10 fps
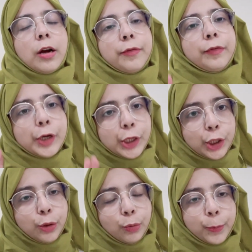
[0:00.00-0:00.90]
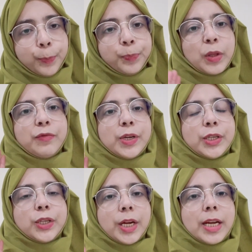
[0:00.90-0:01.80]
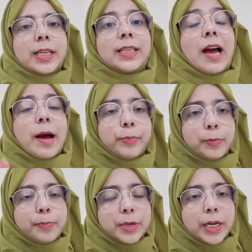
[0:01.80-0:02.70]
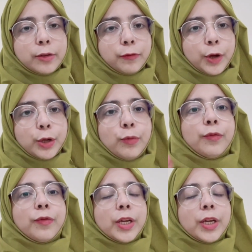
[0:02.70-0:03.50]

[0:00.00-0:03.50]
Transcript: for you, which is appropriate for you,